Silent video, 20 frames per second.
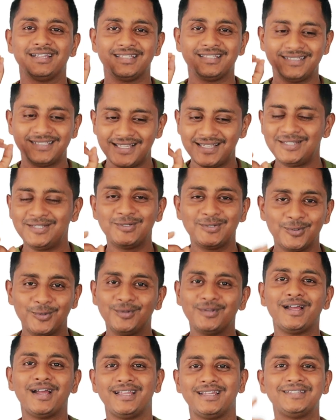Just know
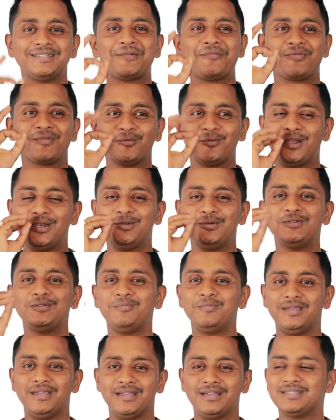that when you
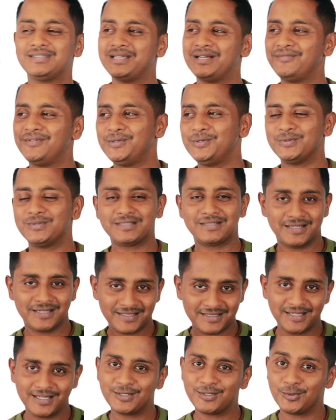speak, someone who is
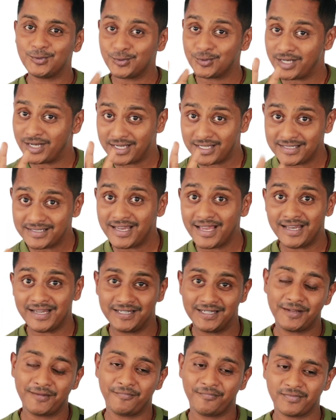listening to you should understand.
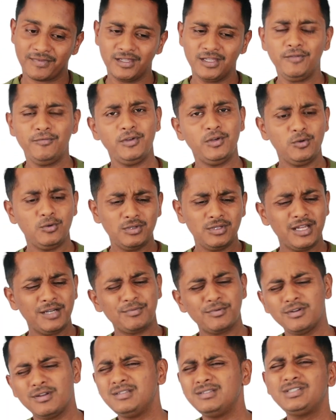If you do that
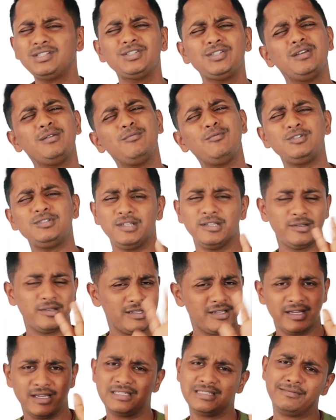pronunciation, mostly you will
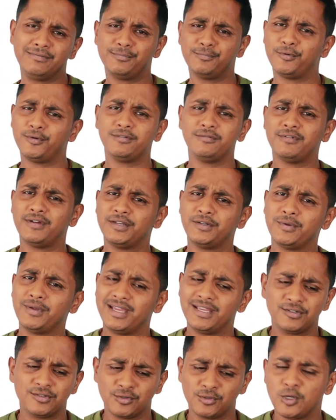get 7.5 to
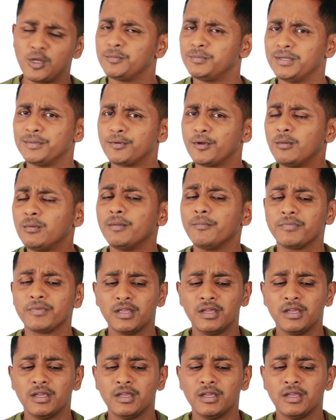8, should not be a problem.